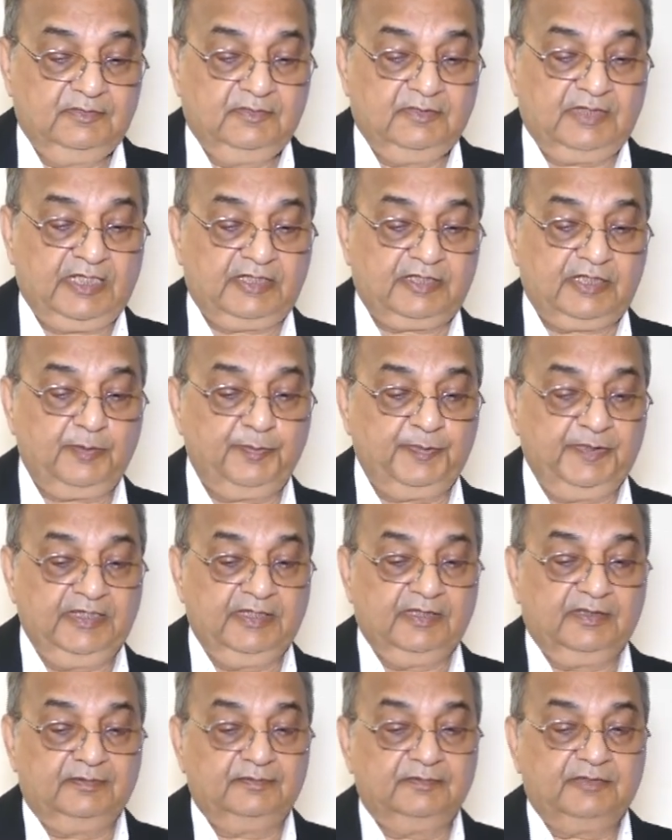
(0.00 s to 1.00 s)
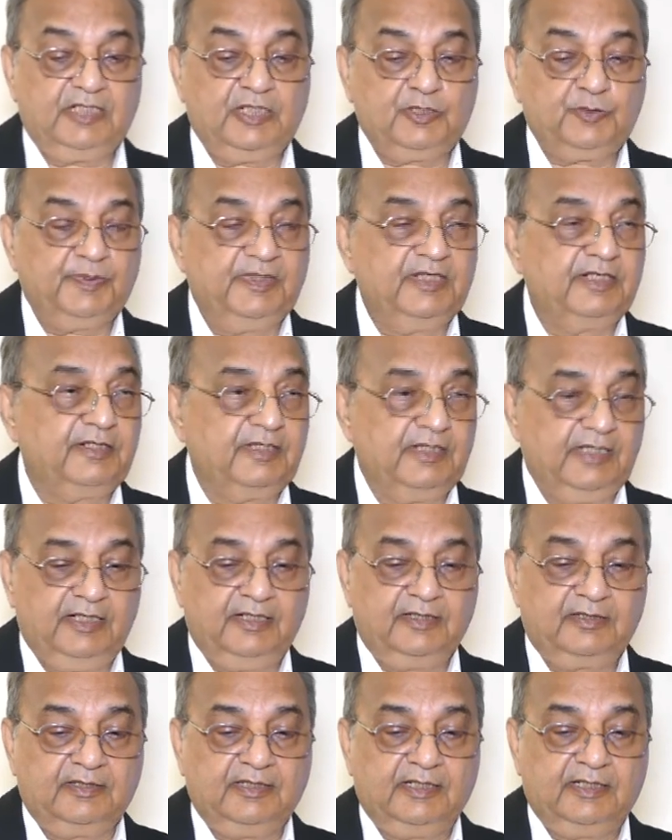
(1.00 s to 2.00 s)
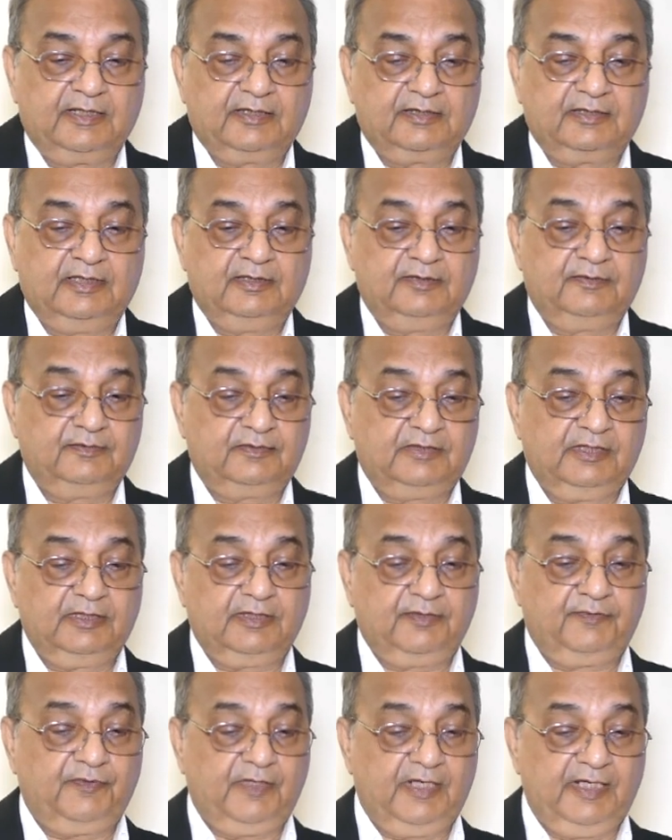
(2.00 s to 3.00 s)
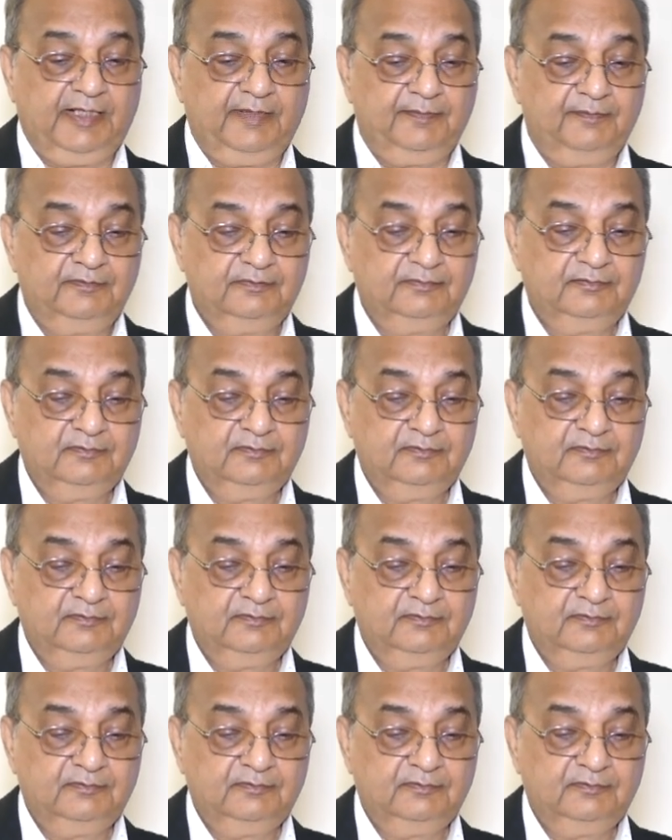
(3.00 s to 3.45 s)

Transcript: Tachypnea, respiratory rate greater than 35,